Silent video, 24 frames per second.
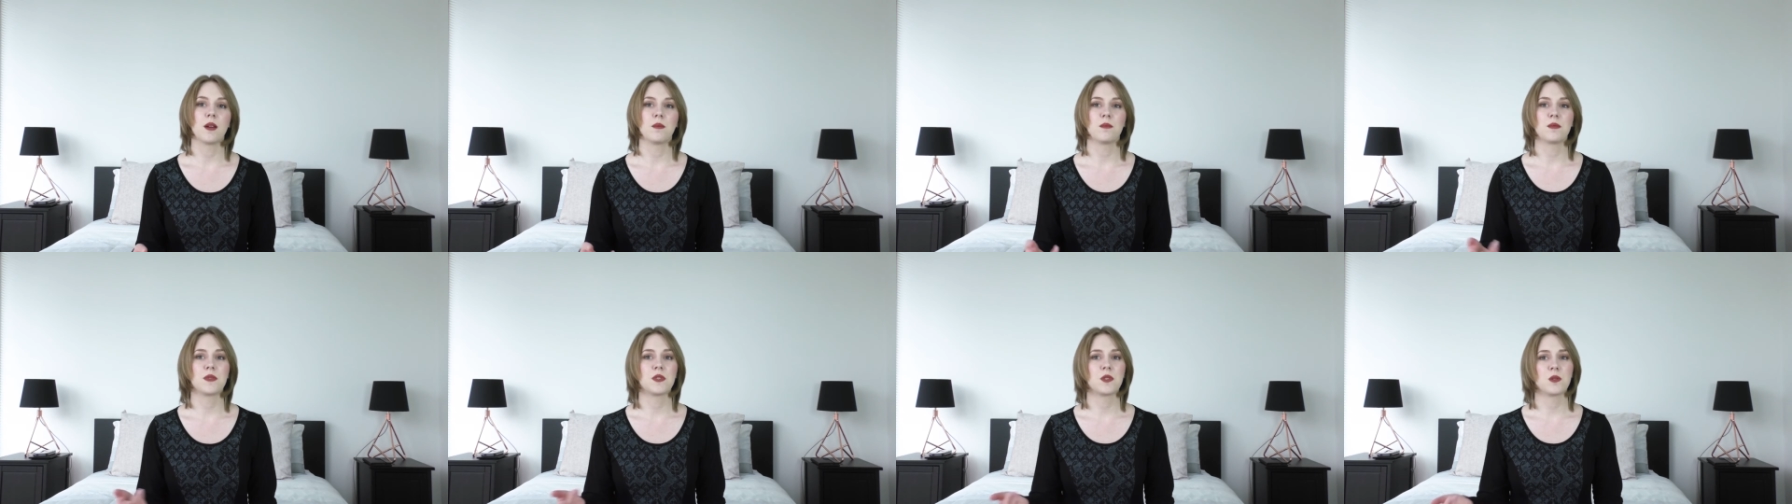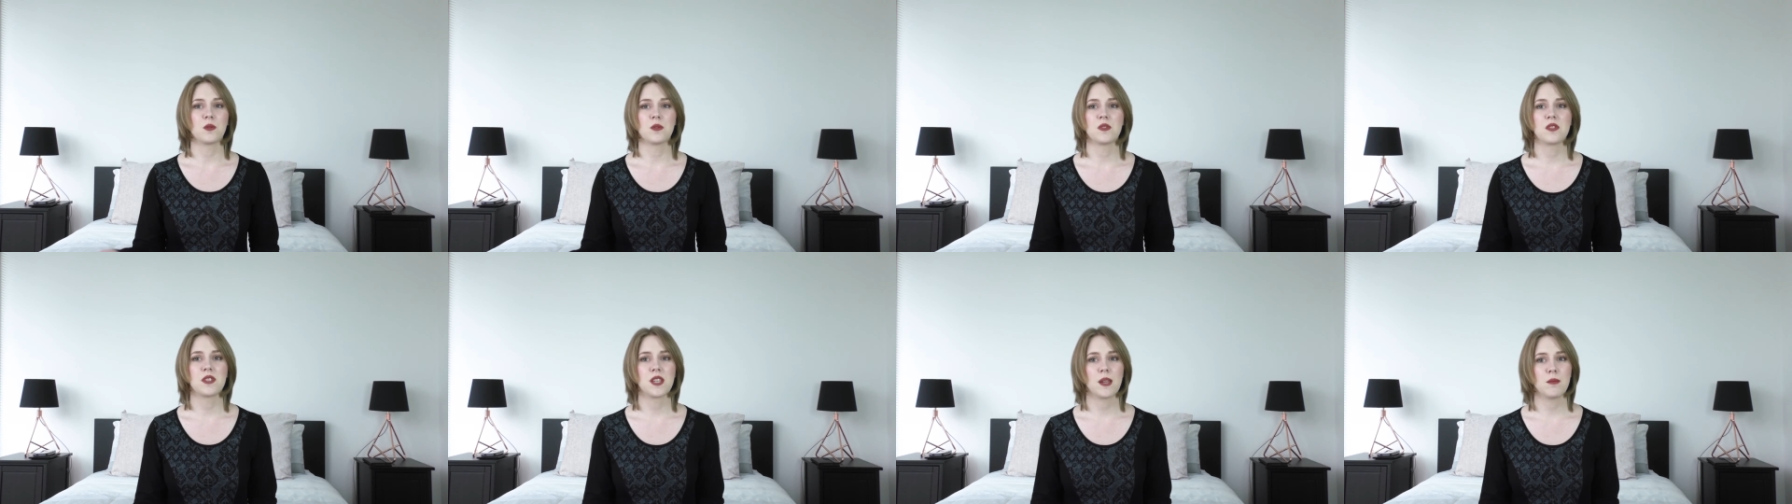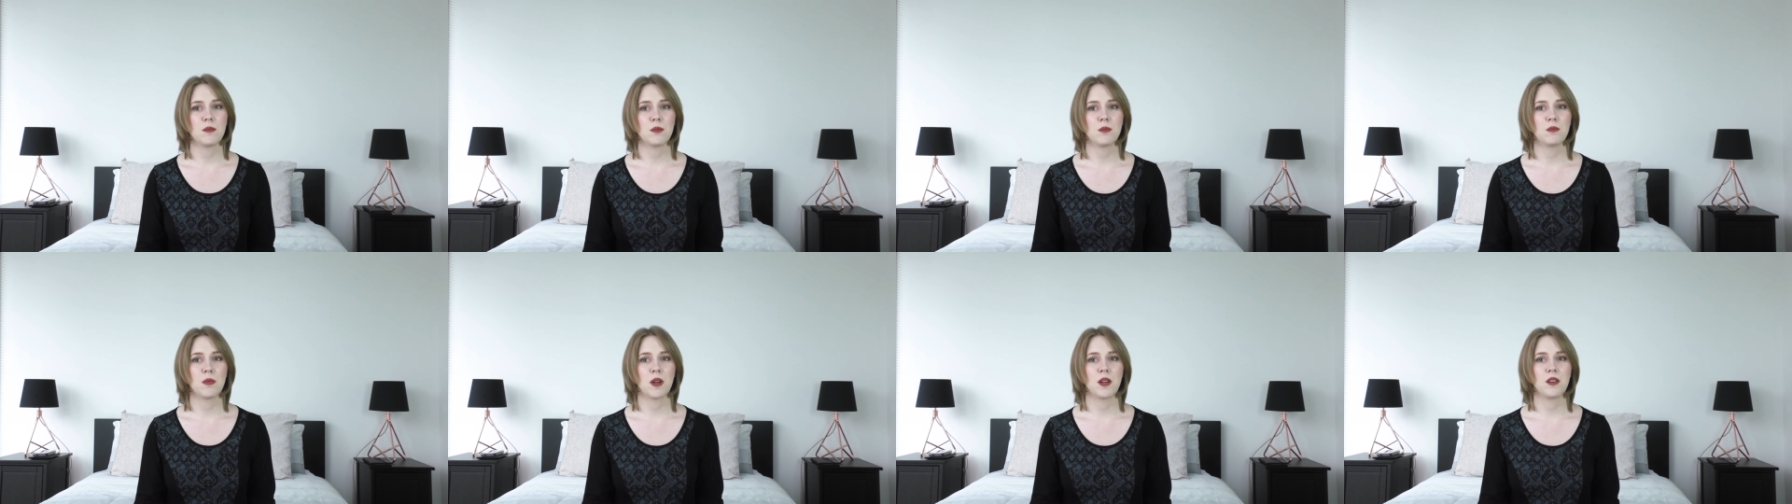So same
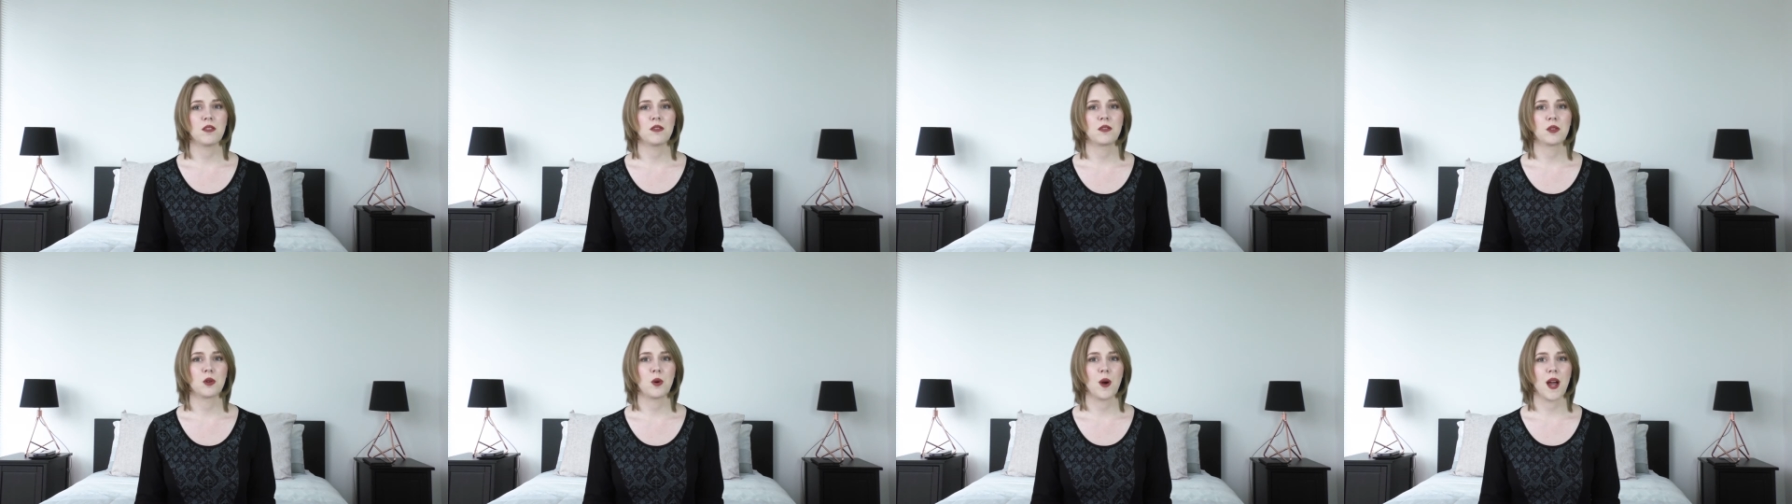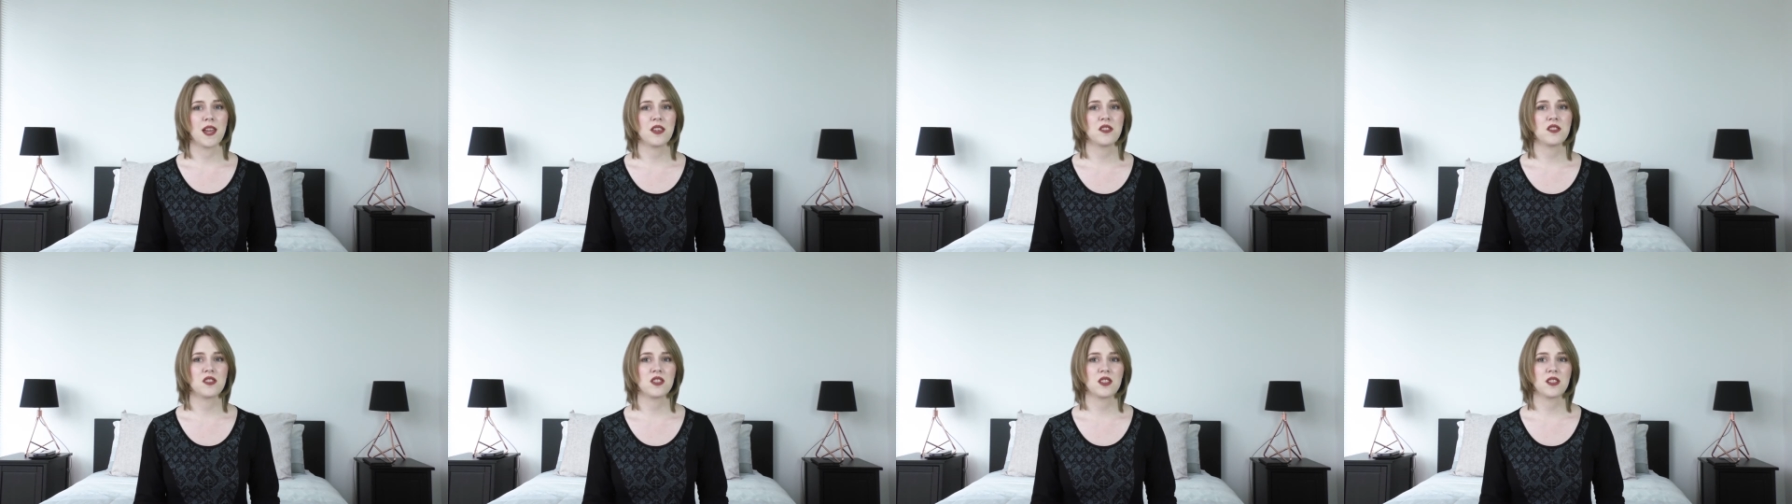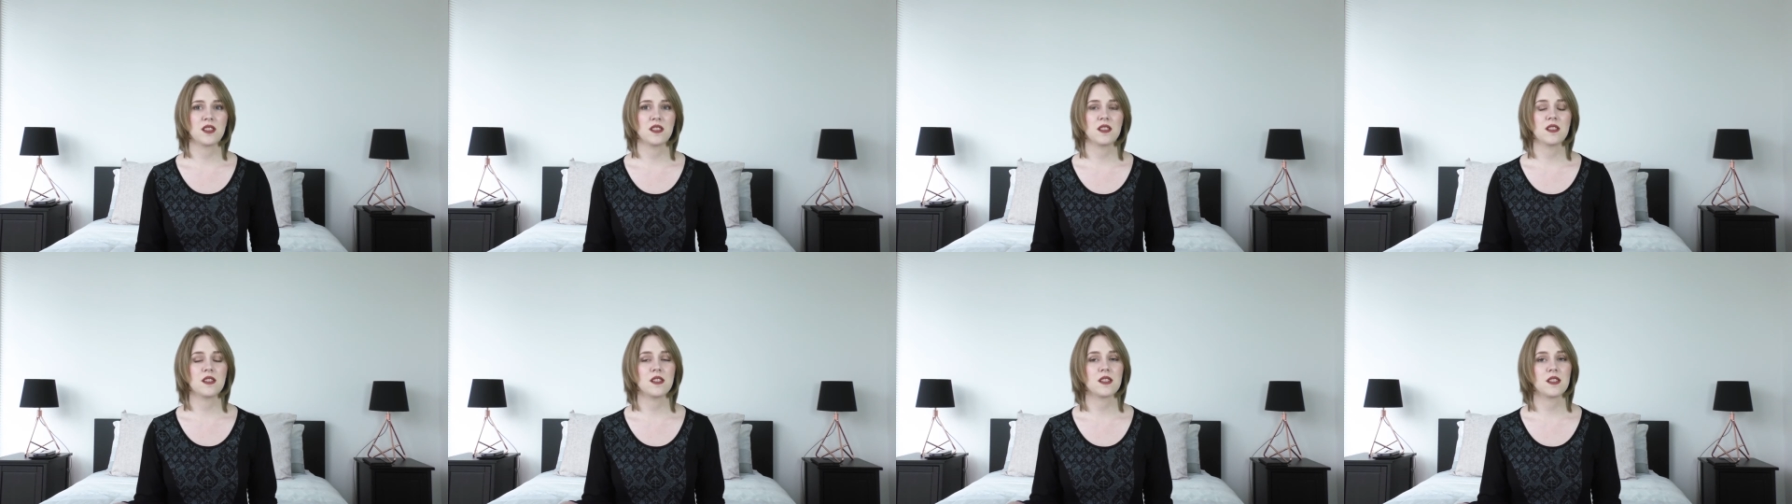amount of
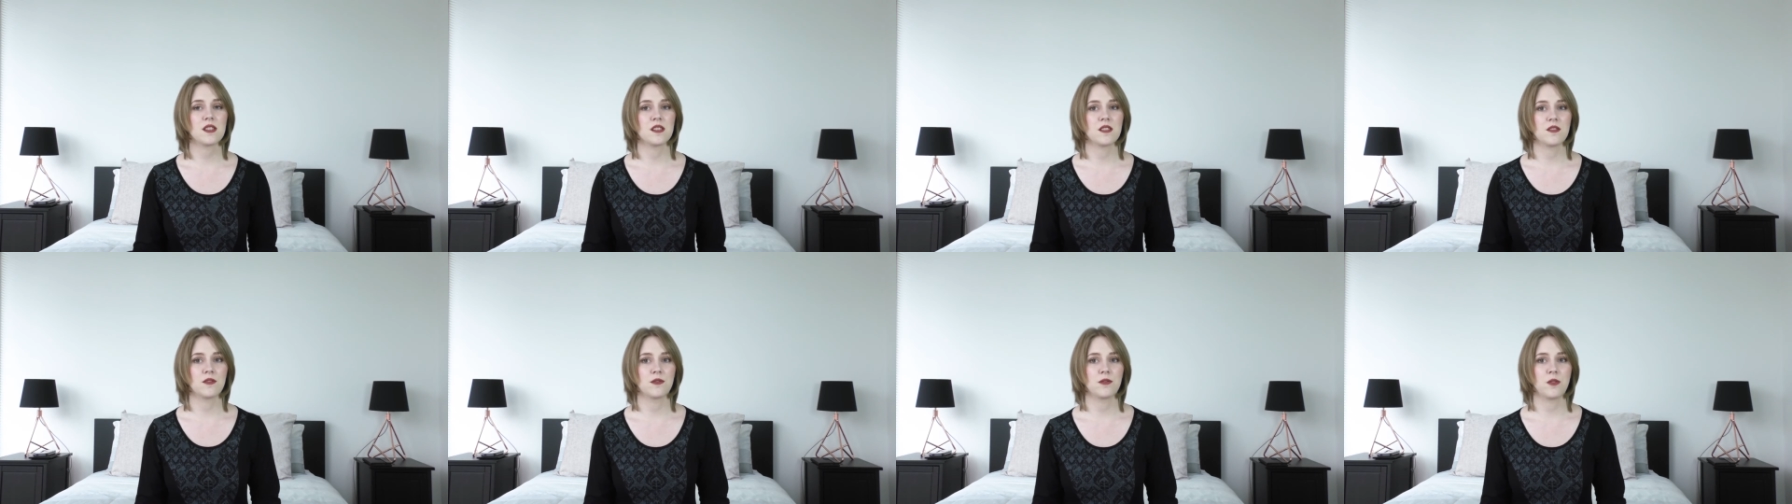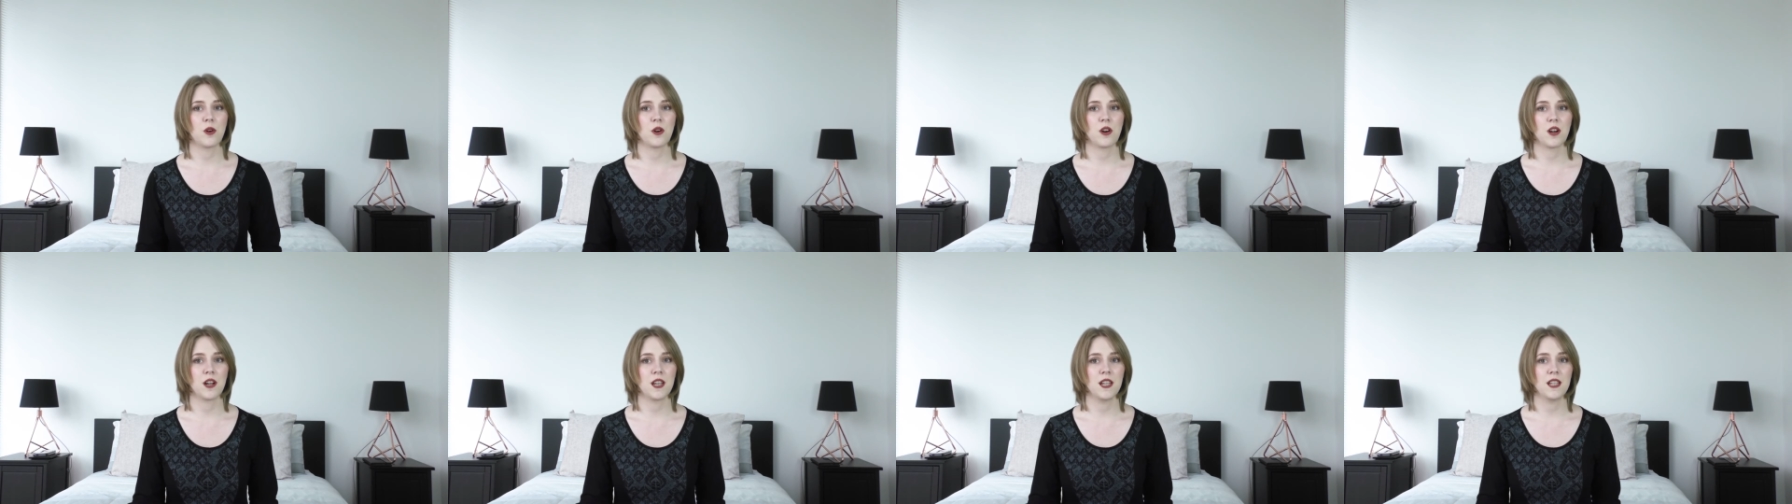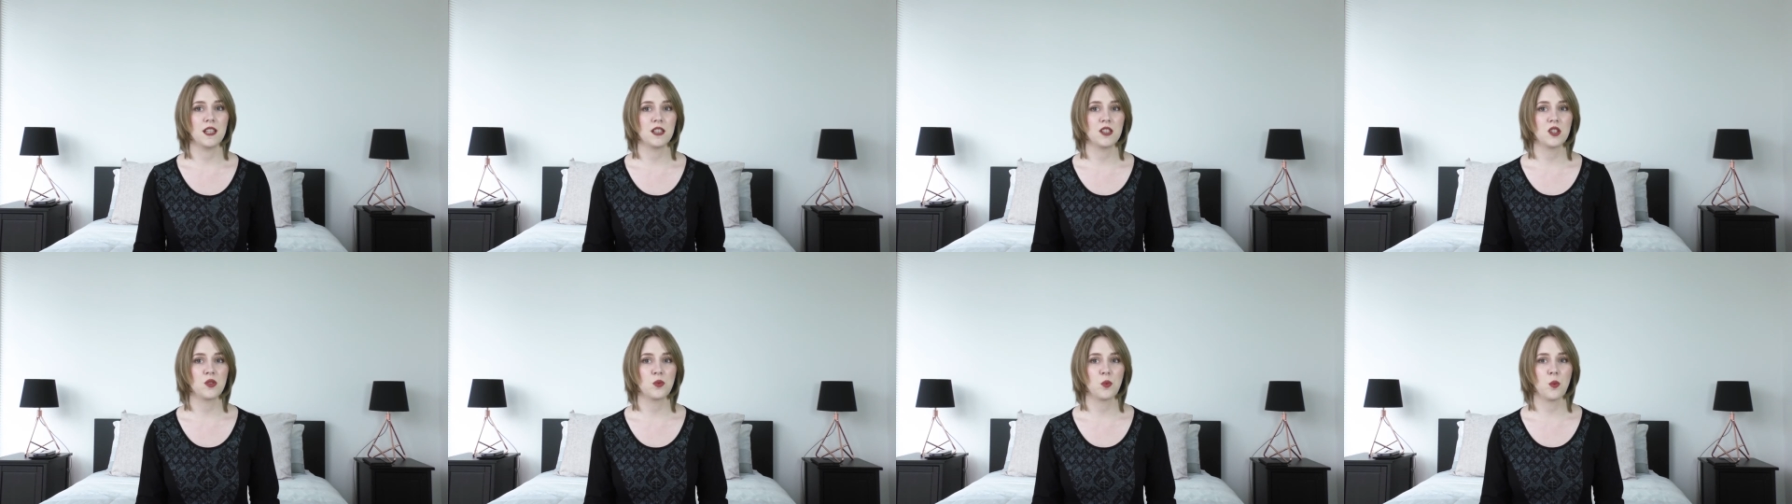questions for
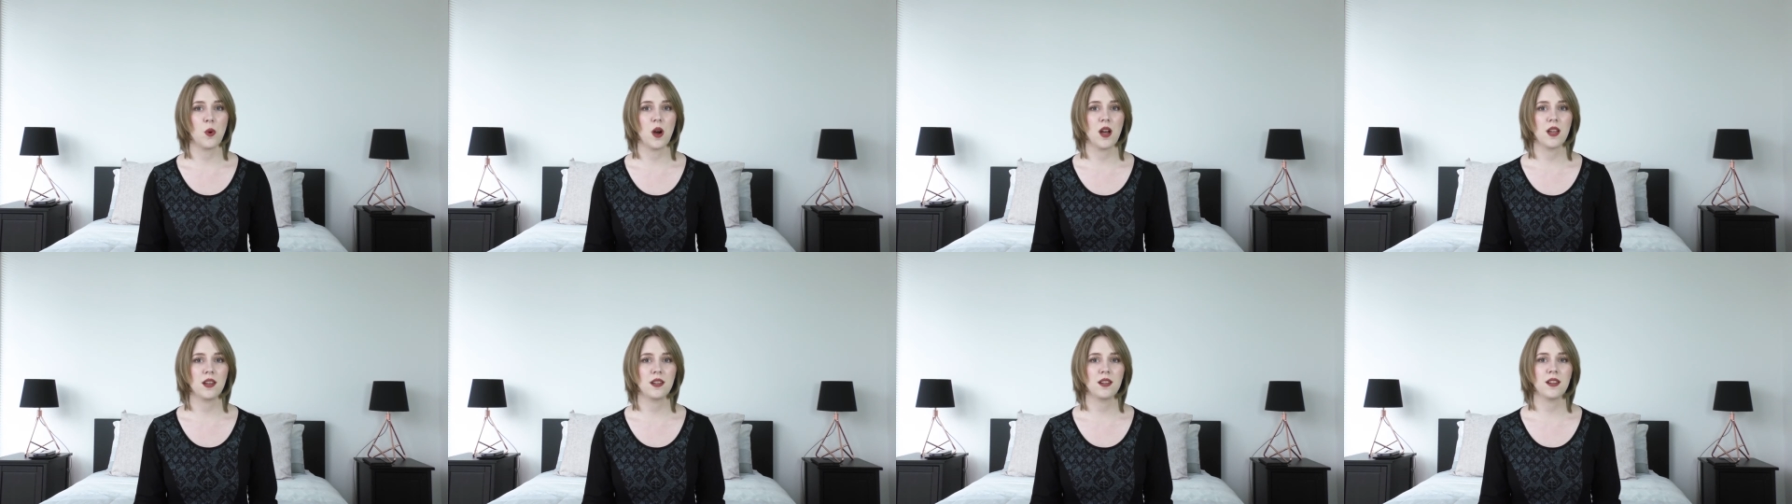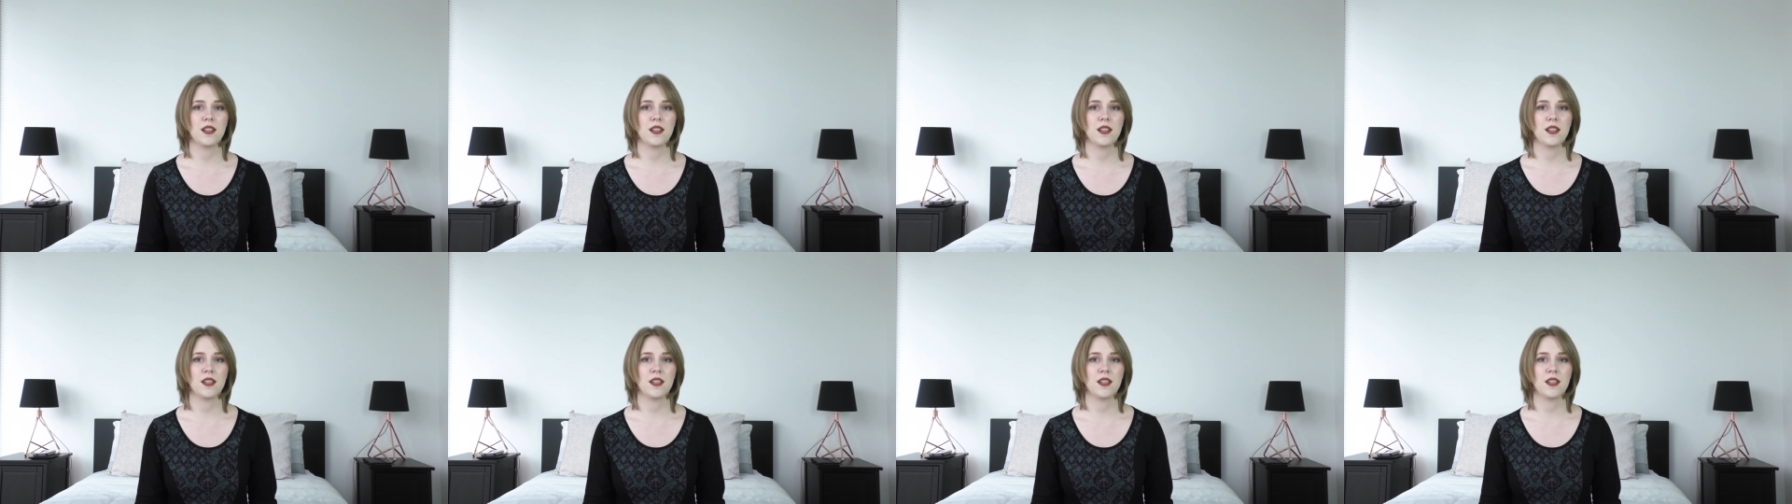each one.